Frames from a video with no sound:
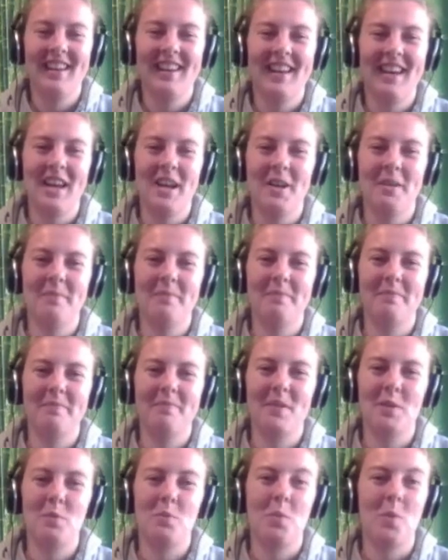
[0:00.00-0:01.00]

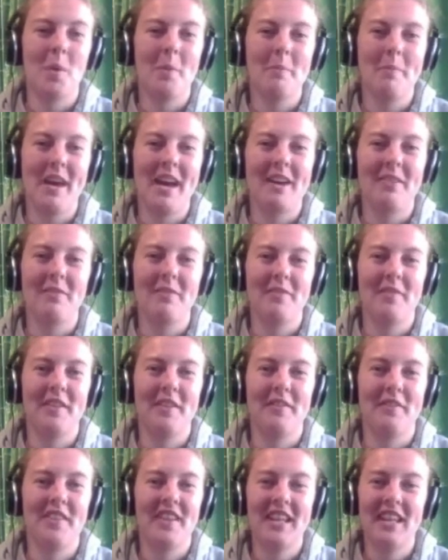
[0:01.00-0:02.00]

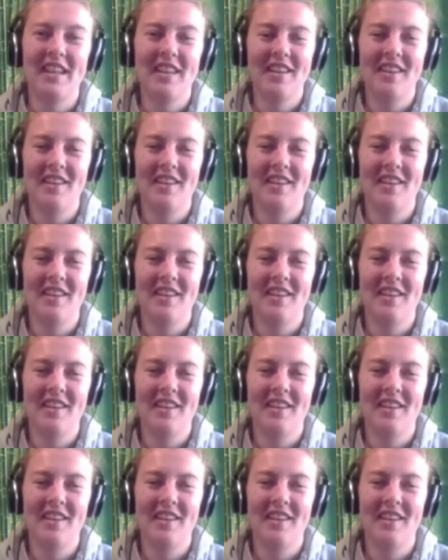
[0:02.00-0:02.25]
£1.50.